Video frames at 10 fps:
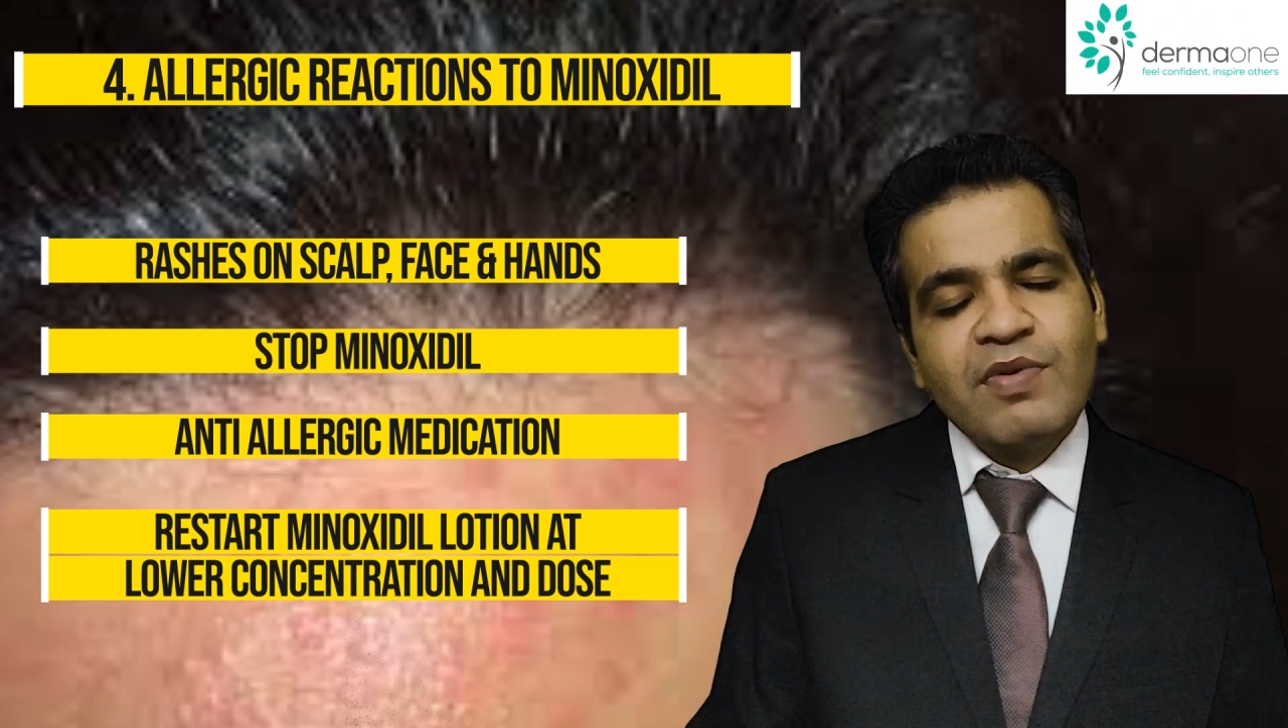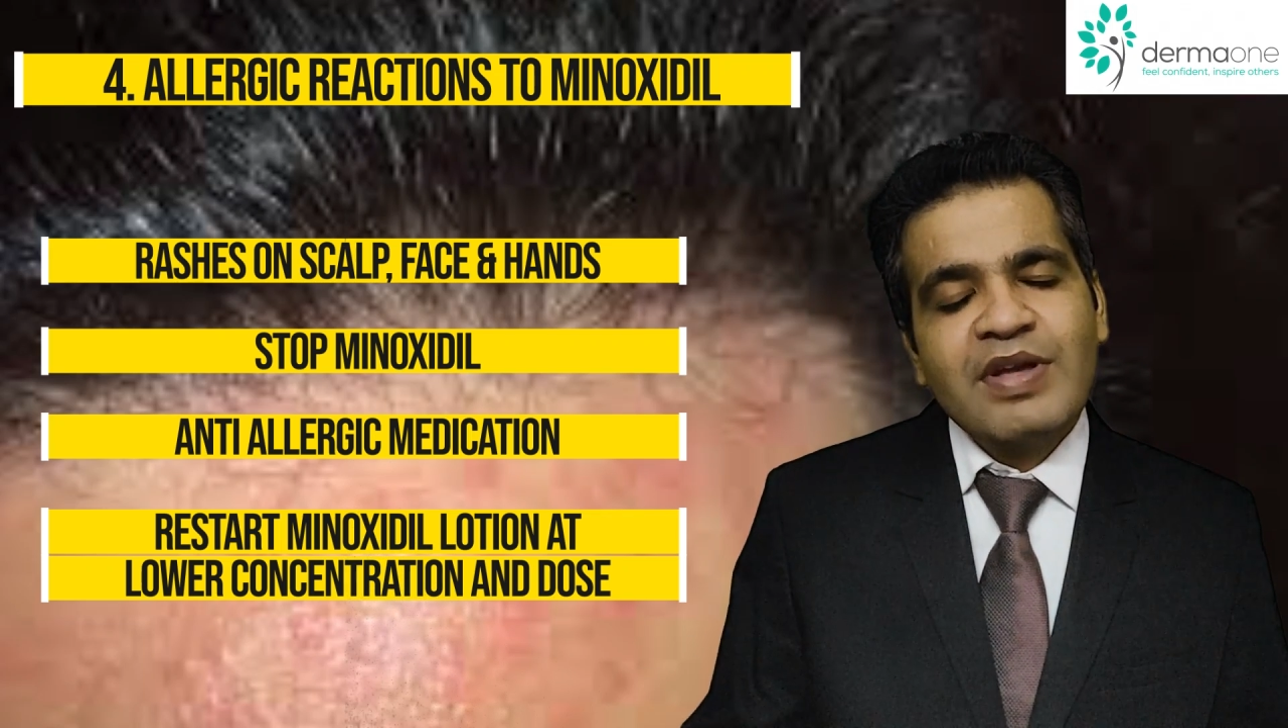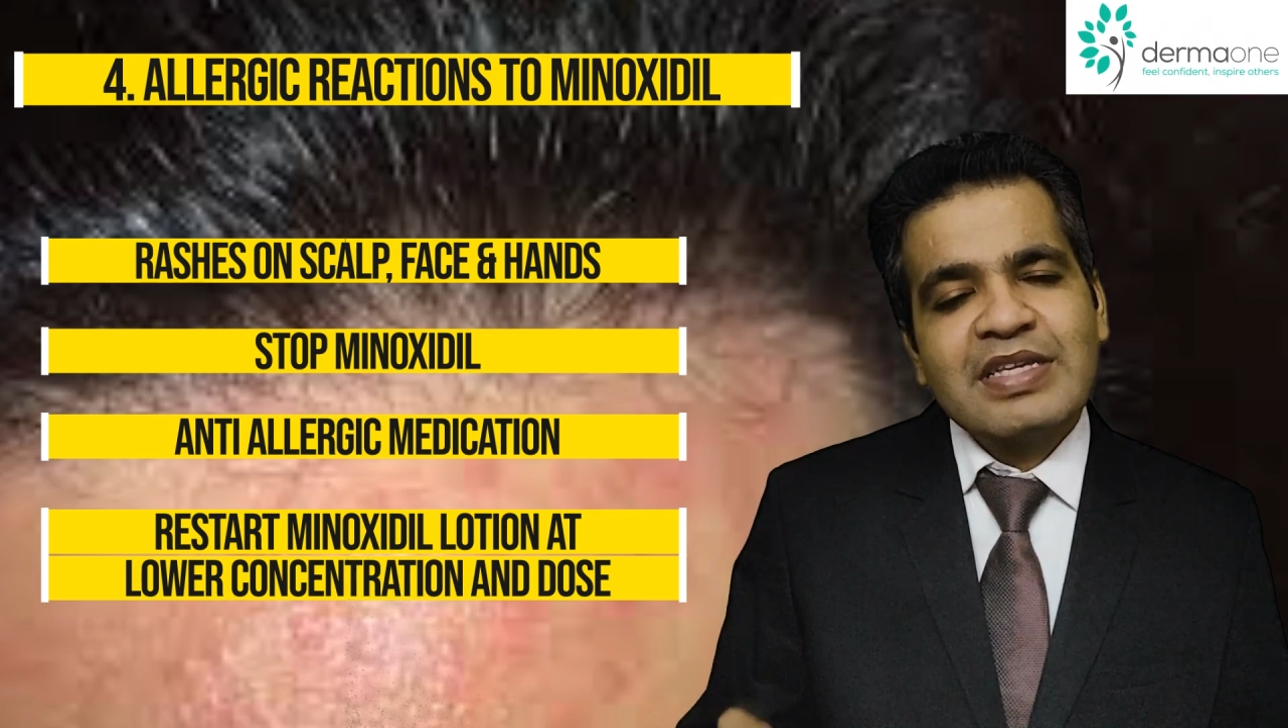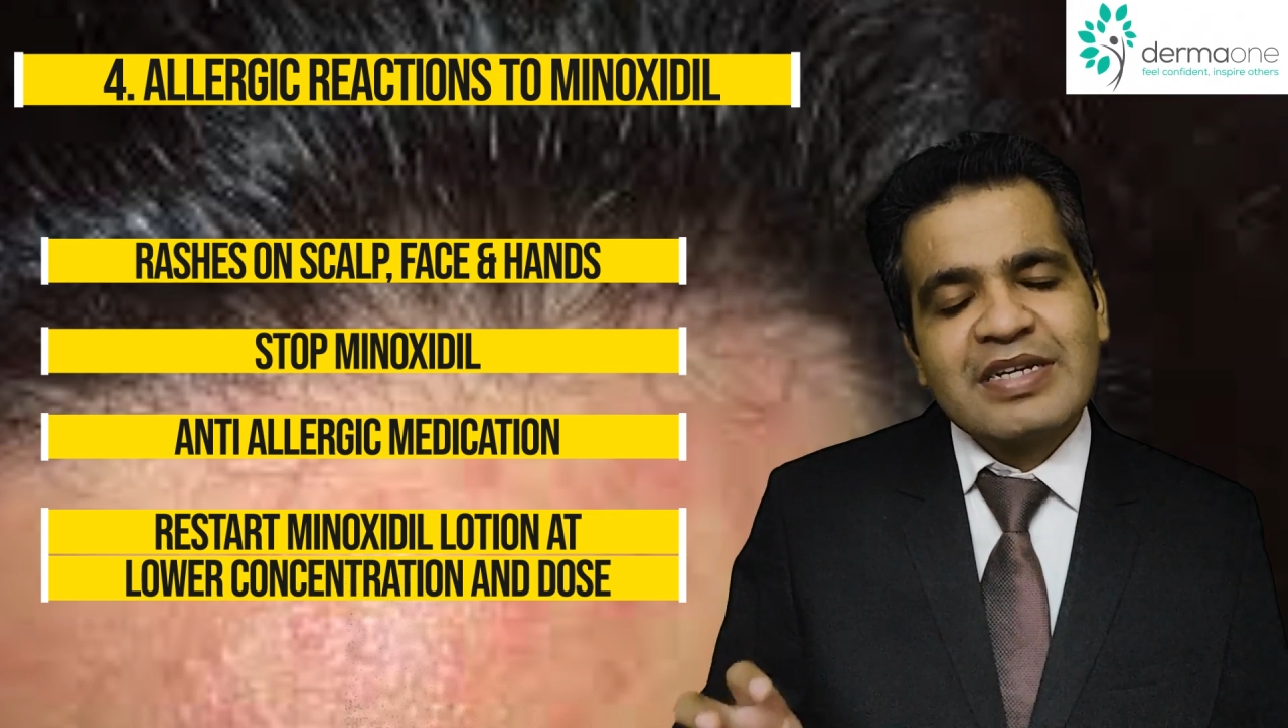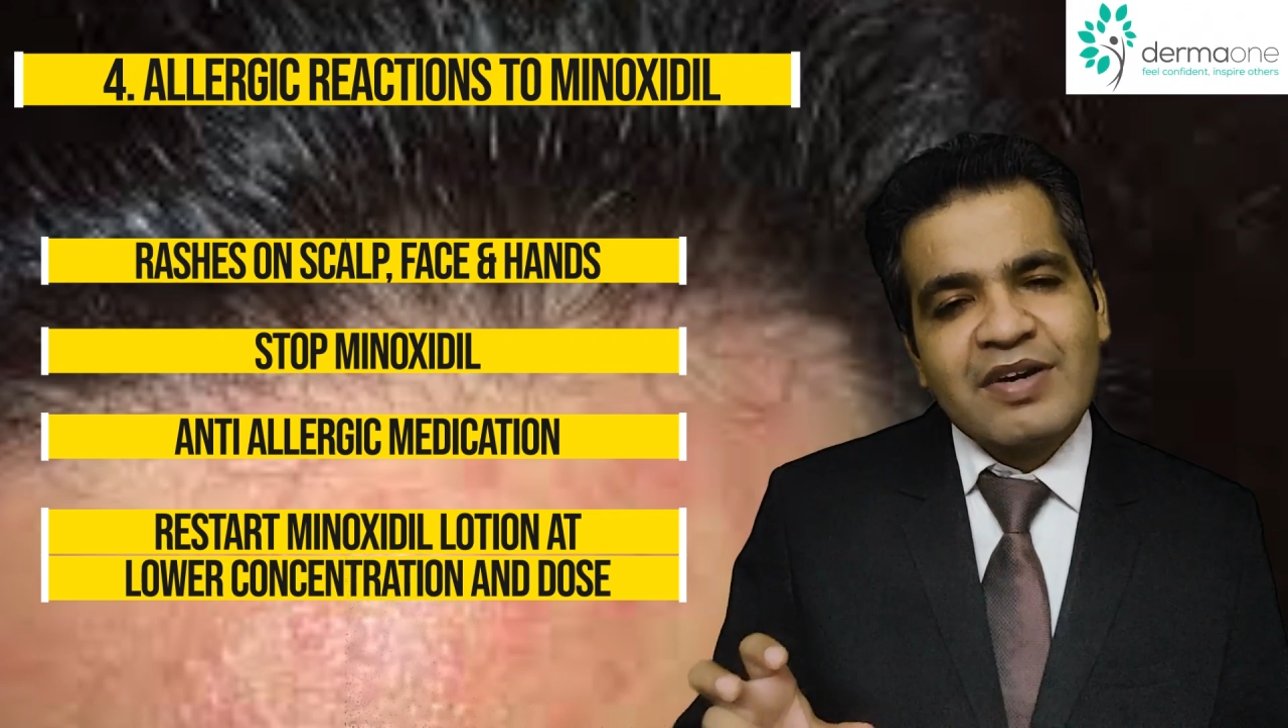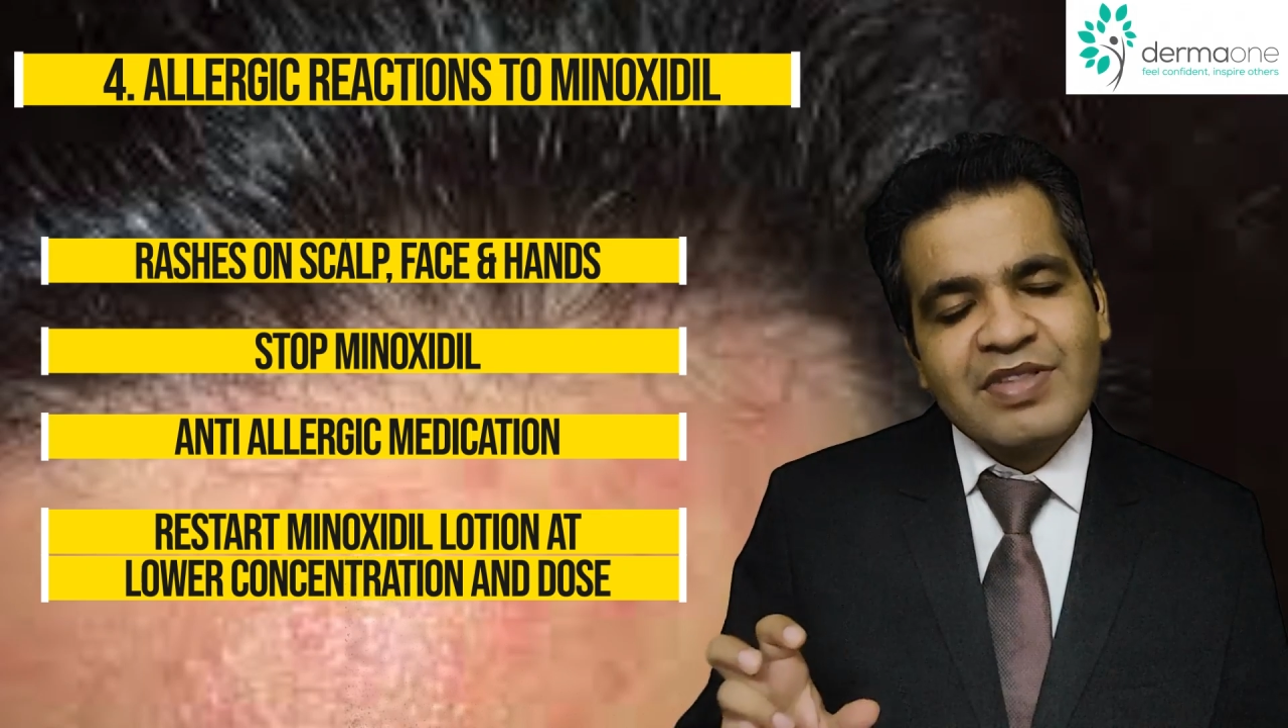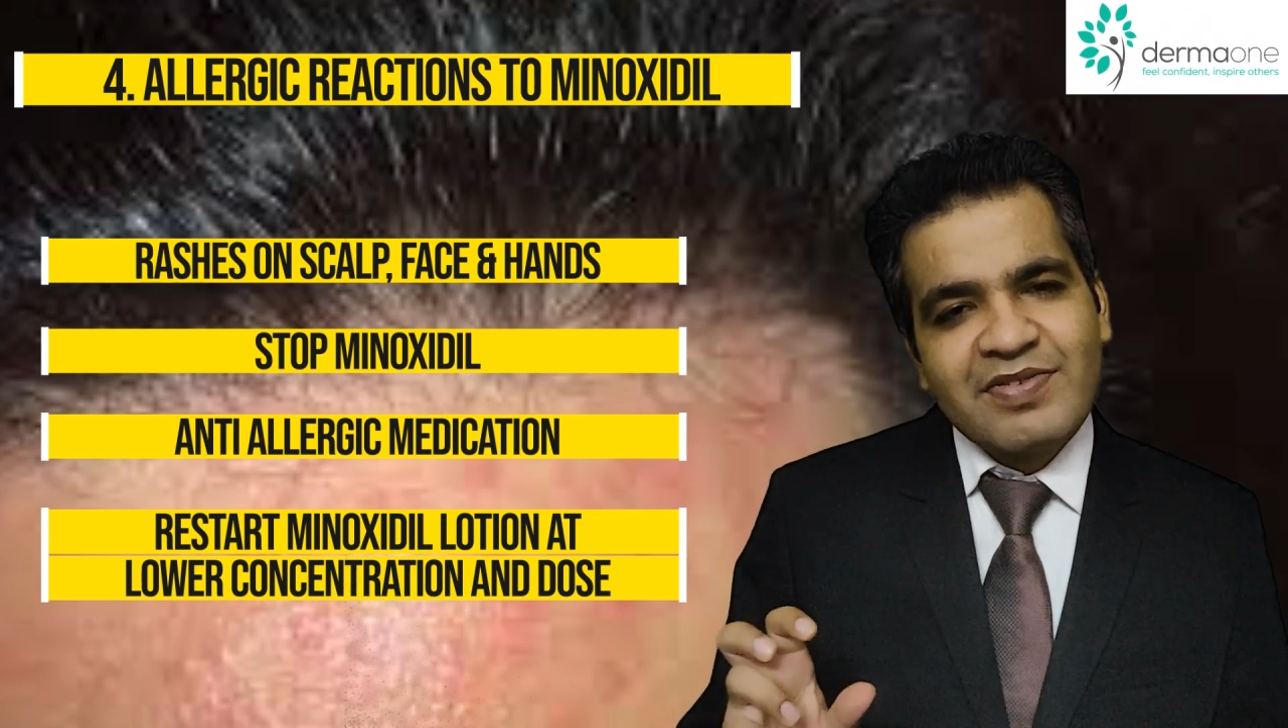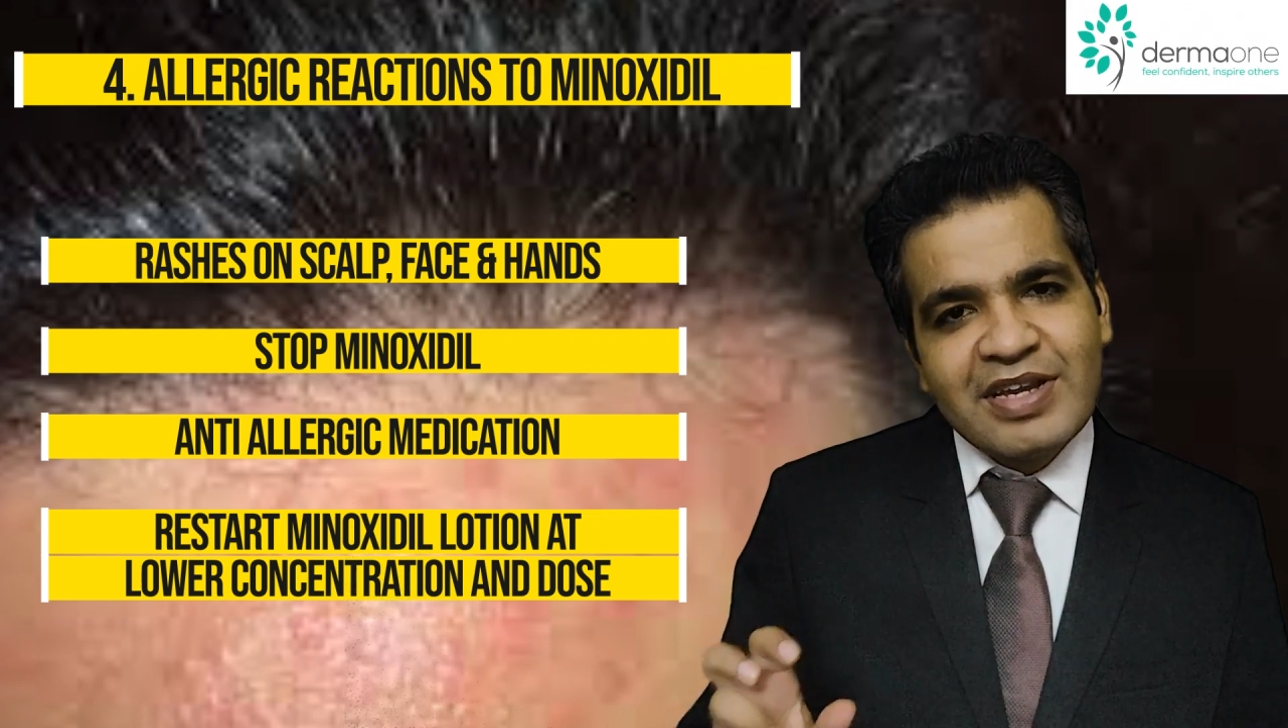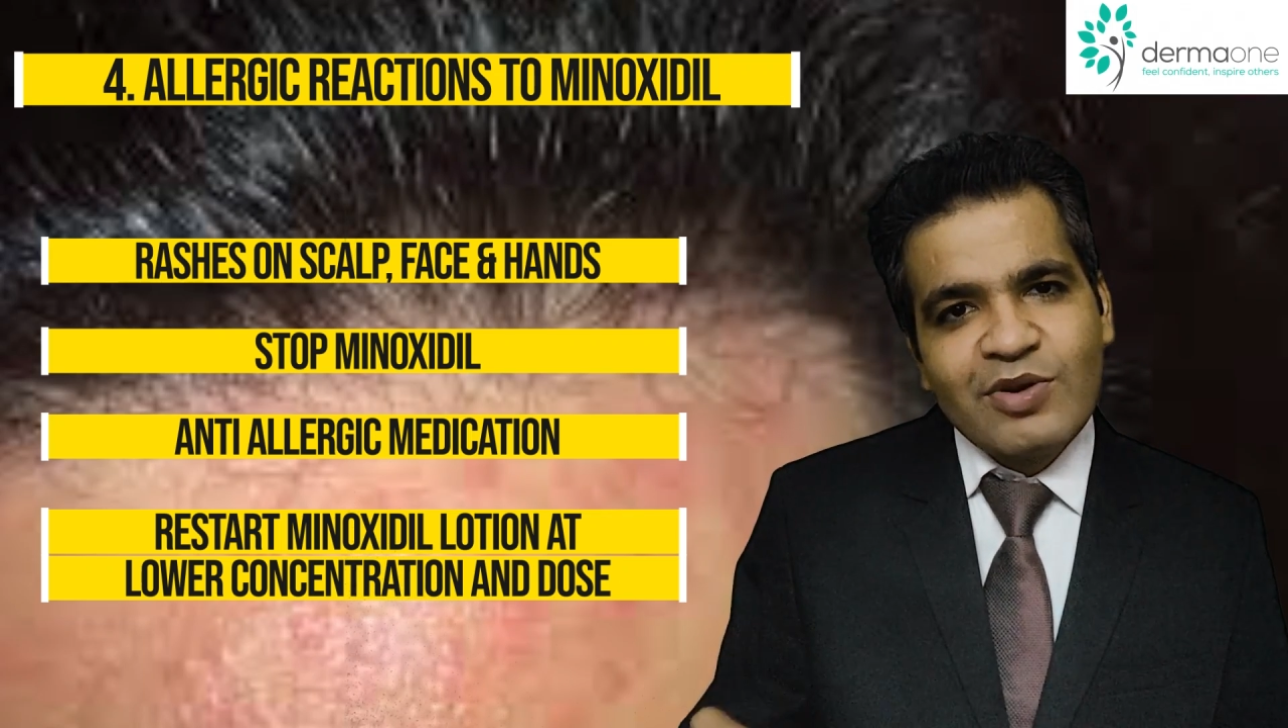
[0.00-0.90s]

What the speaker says: We can start with a very